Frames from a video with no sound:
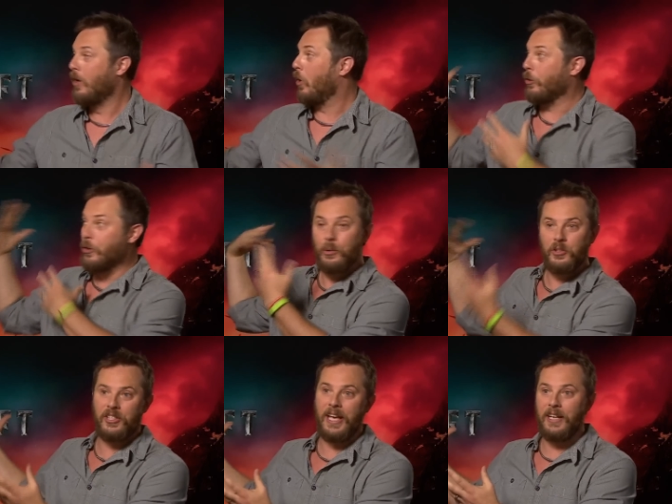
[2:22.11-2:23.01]
or a new
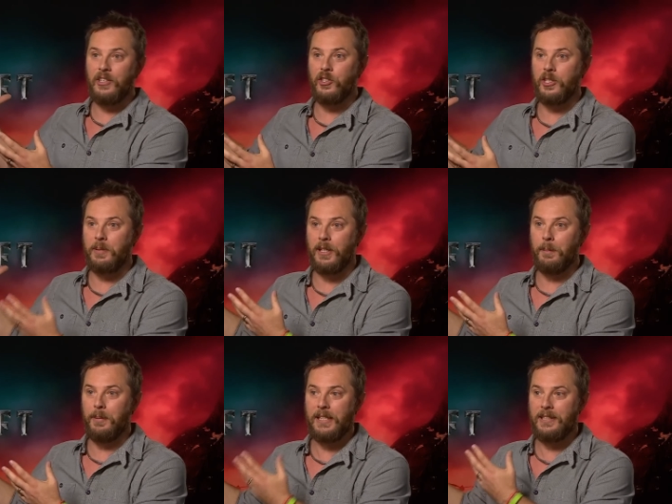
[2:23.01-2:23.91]
set has just been
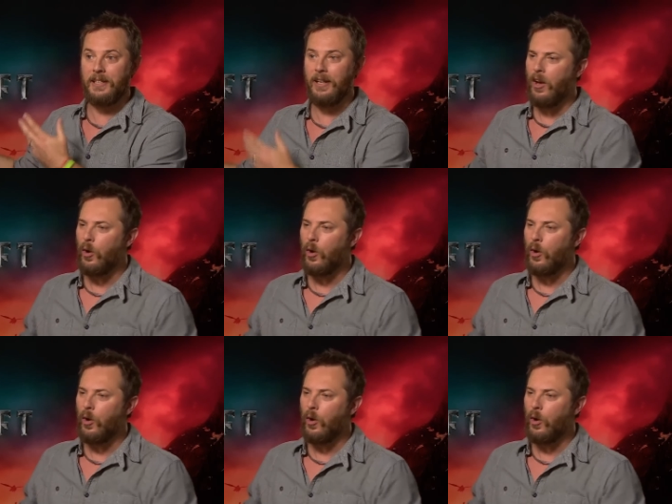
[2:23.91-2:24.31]
completed,